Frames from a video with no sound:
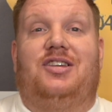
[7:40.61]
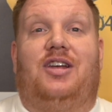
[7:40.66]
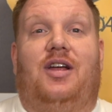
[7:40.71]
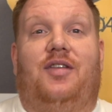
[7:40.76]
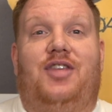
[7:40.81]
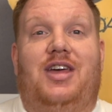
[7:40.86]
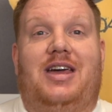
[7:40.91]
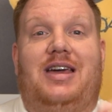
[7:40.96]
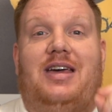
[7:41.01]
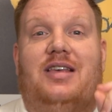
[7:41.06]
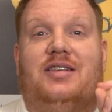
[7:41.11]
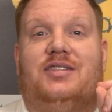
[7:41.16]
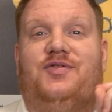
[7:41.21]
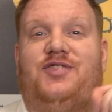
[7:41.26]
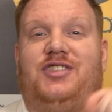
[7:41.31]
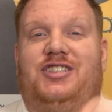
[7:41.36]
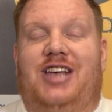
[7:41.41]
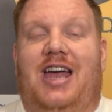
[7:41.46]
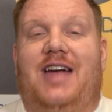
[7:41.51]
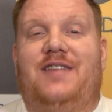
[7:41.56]
And I think it's
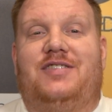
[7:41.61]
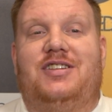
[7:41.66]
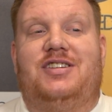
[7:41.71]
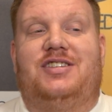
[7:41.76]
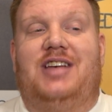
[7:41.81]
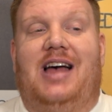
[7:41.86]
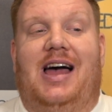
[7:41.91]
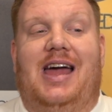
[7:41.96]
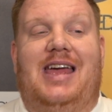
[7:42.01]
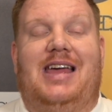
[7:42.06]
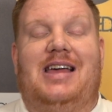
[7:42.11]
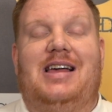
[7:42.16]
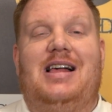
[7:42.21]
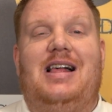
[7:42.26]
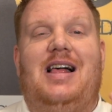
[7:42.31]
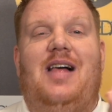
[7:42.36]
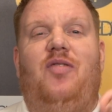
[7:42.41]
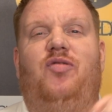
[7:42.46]
safe to say